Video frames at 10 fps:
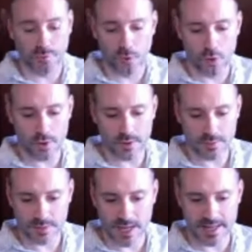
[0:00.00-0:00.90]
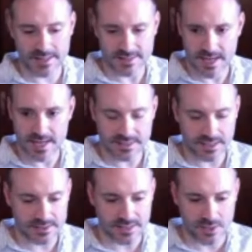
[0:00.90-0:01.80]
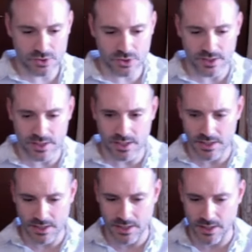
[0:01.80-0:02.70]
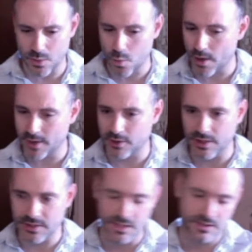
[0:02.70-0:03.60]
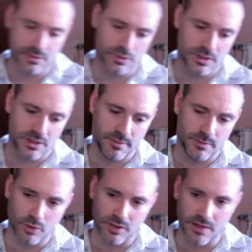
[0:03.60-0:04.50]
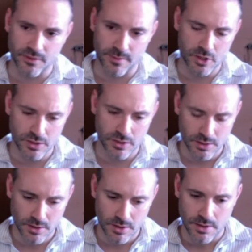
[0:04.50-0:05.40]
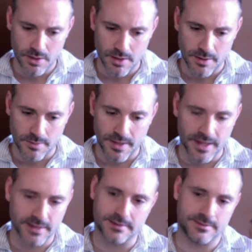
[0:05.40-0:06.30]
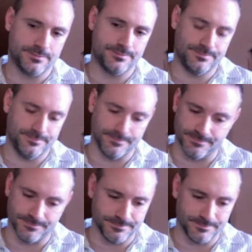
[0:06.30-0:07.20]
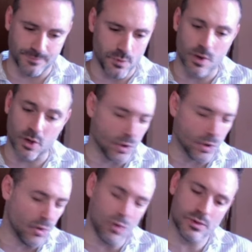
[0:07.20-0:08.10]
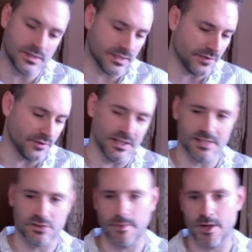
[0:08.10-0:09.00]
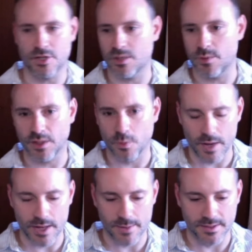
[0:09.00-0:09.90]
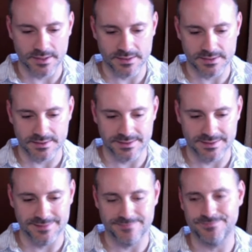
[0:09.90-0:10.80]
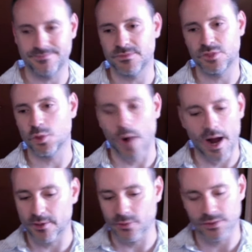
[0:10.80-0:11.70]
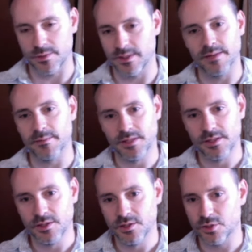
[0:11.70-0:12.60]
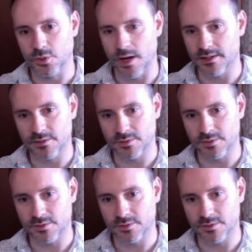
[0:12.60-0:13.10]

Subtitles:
top 4 against us, against Austria, they won at 36. It was a little bit more tough, the match. But we were close, and after the last 3 matches, they went away. But it's so hard to stay with them. So hard to